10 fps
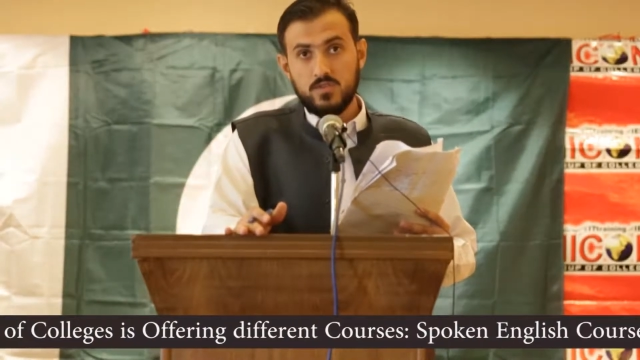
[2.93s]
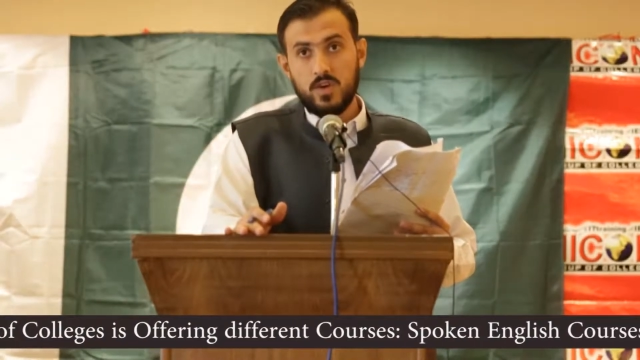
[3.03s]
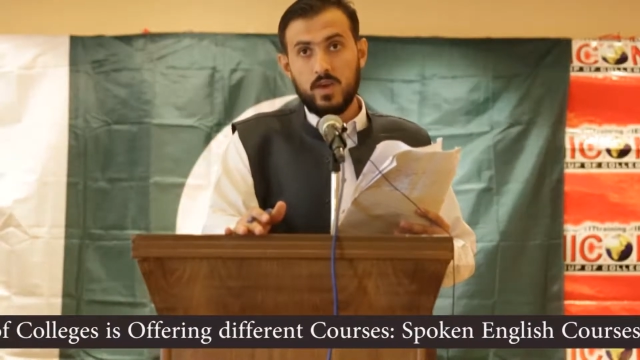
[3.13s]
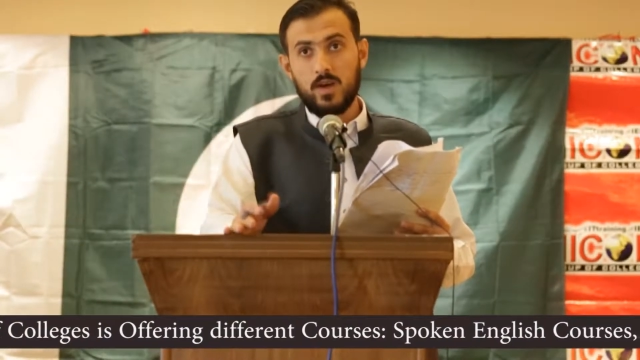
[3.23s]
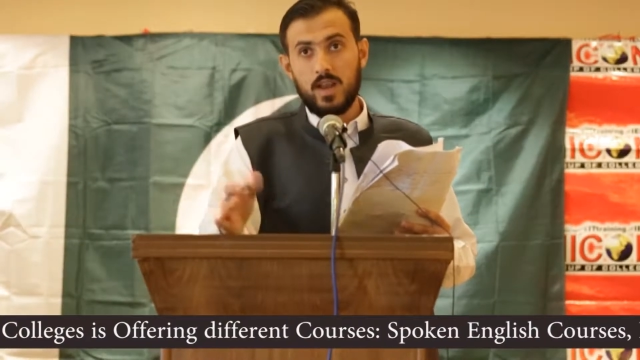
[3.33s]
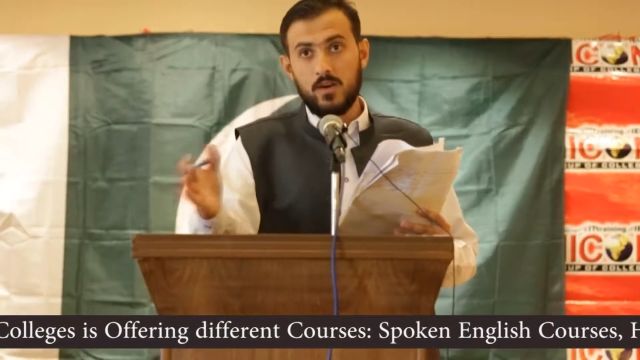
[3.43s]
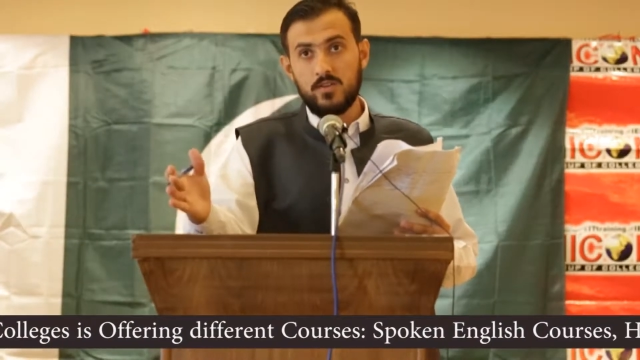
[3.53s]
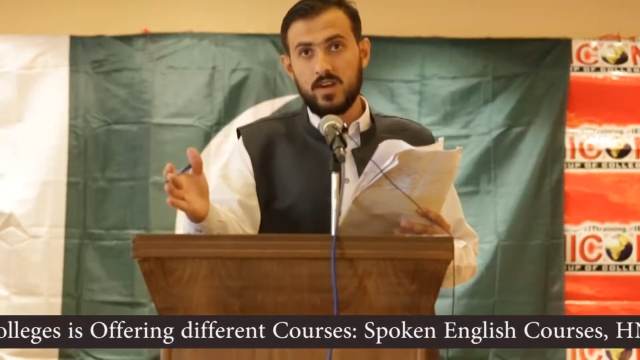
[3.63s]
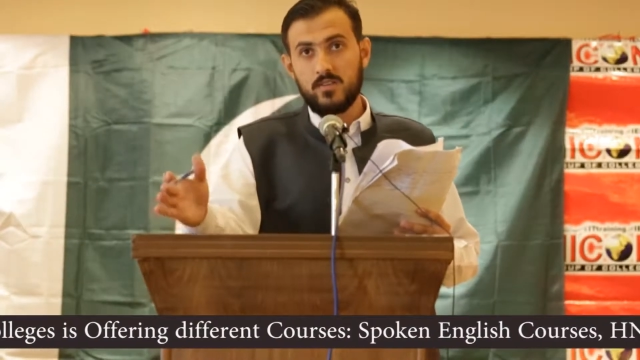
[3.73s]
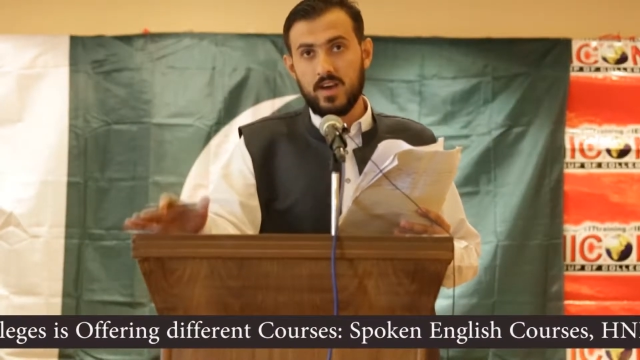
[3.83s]
So I have a
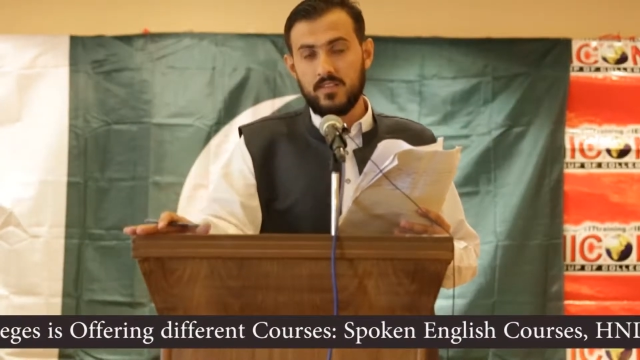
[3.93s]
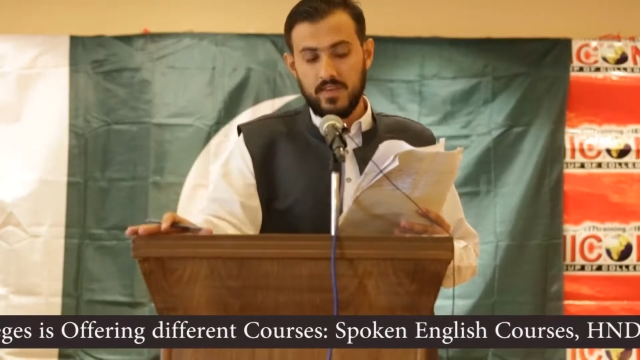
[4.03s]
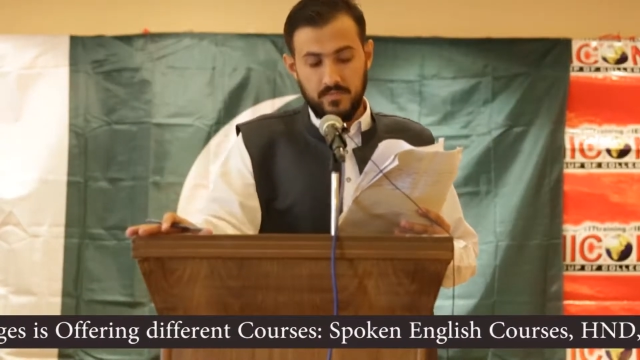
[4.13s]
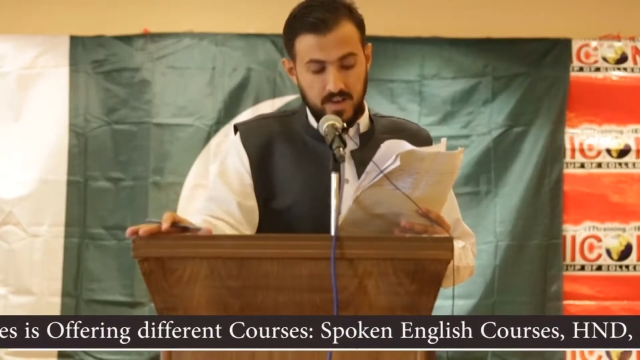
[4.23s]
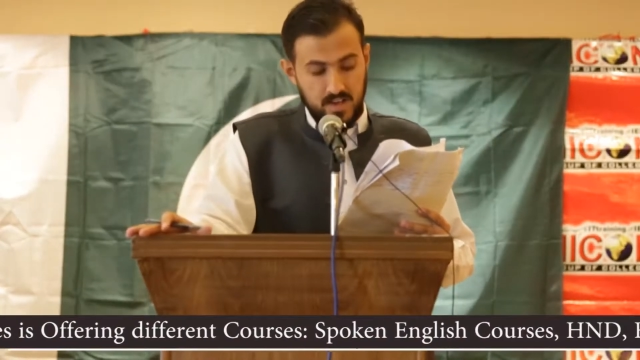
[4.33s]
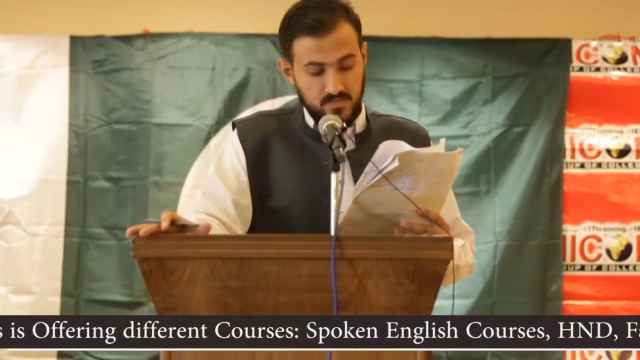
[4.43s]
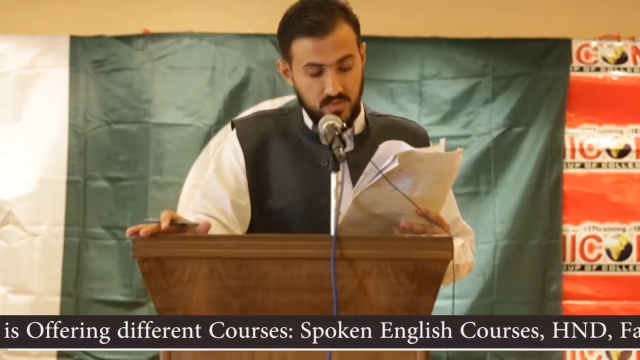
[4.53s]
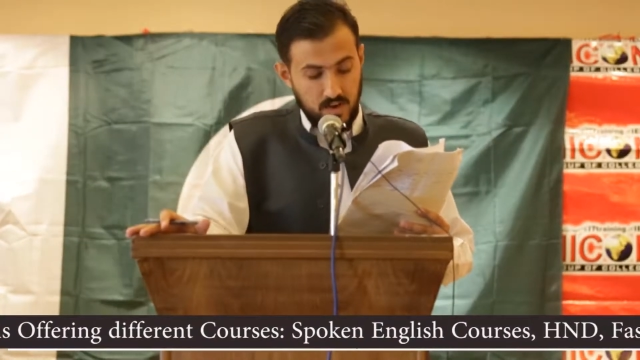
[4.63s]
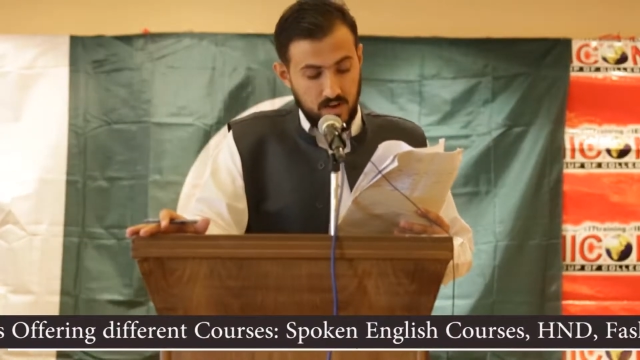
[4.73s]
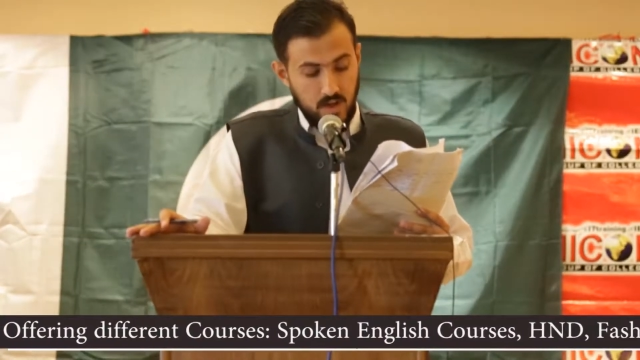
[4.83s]
loud round of applause
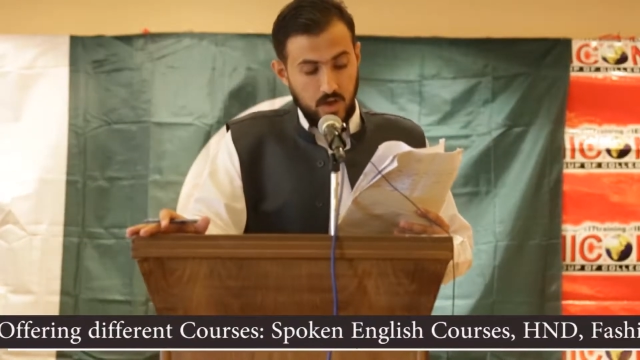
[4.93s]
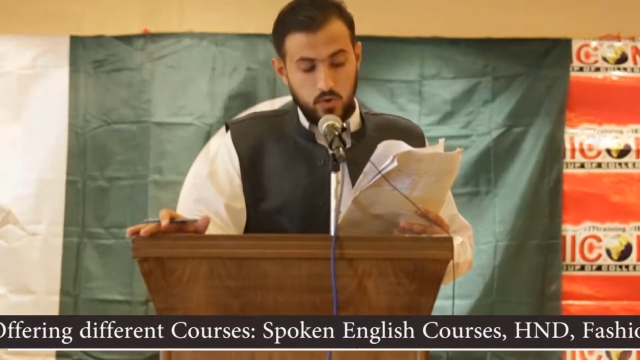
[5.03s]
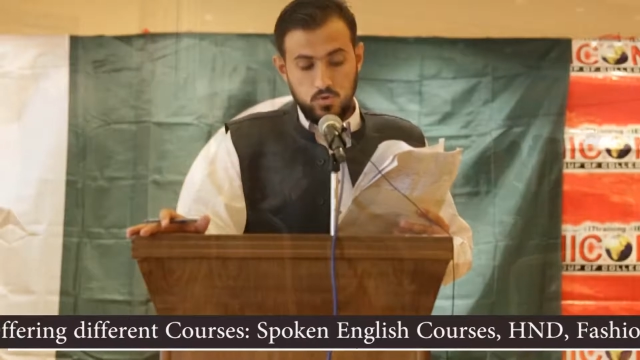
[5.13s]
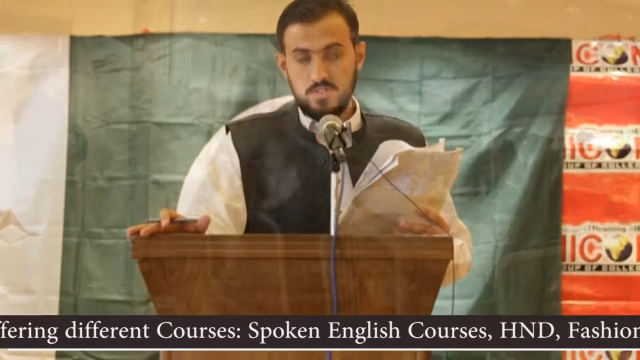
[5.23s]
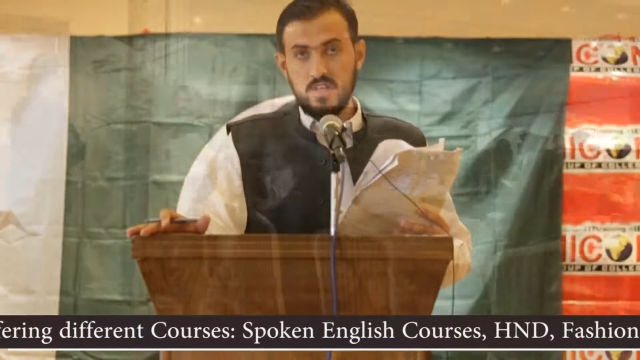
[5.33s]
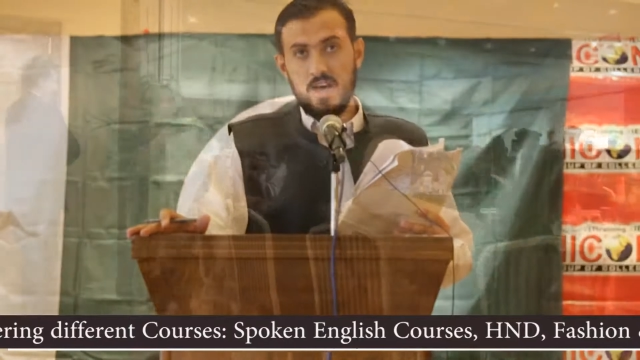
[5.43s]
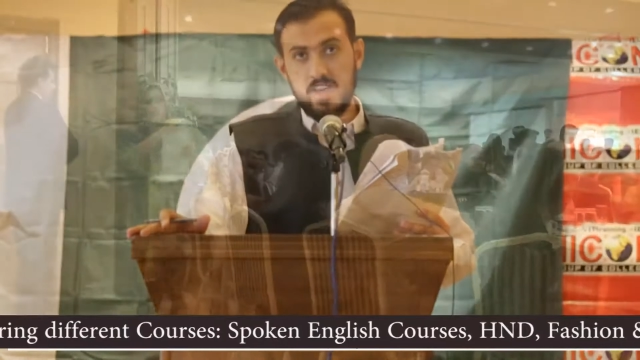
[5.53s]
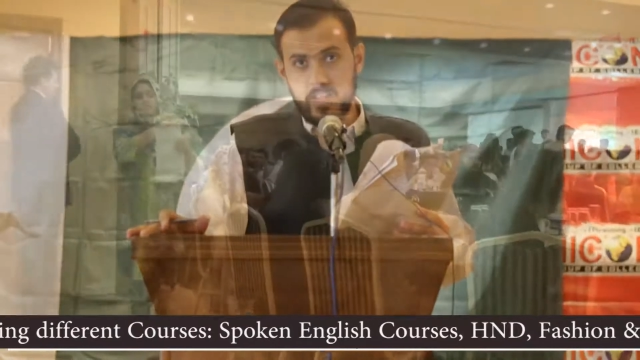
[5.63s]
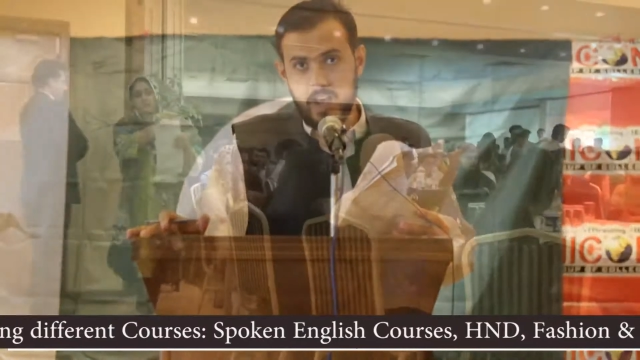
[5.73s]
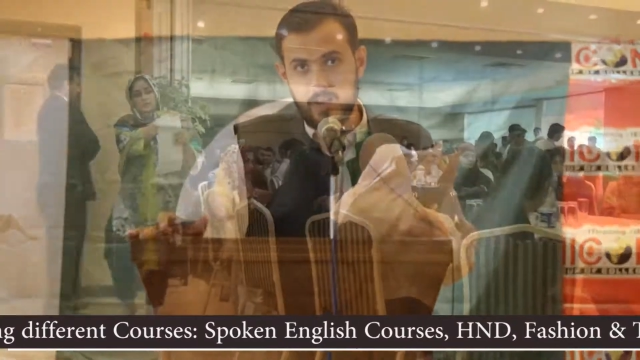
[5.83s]
for Husna
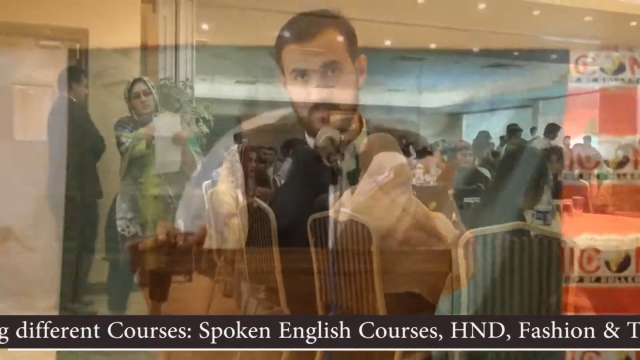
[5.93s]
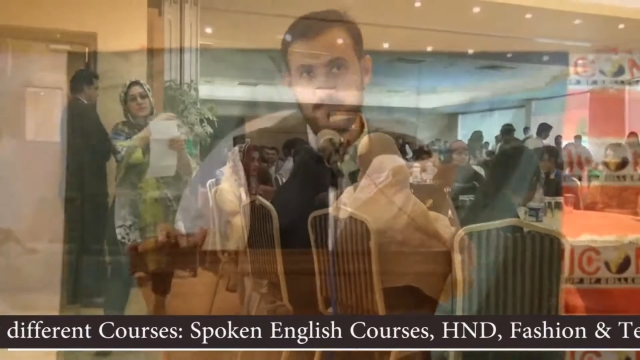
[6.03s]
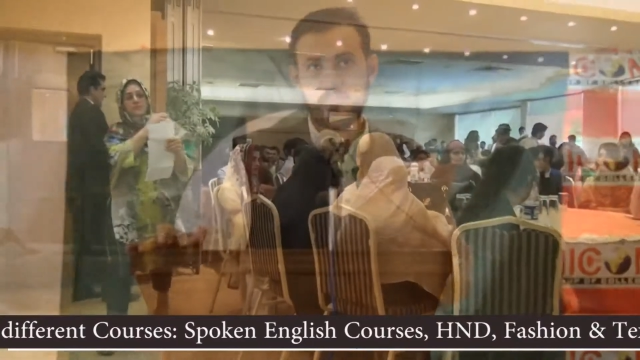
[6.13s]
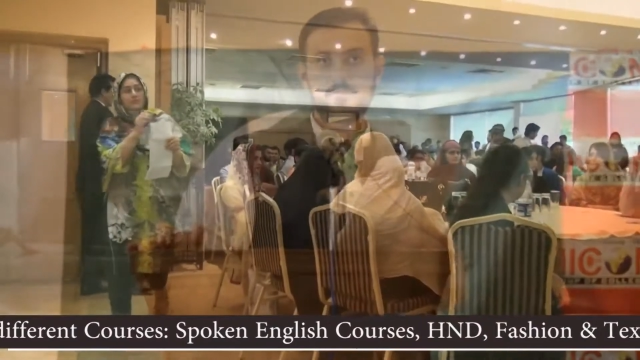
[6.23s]
Inam.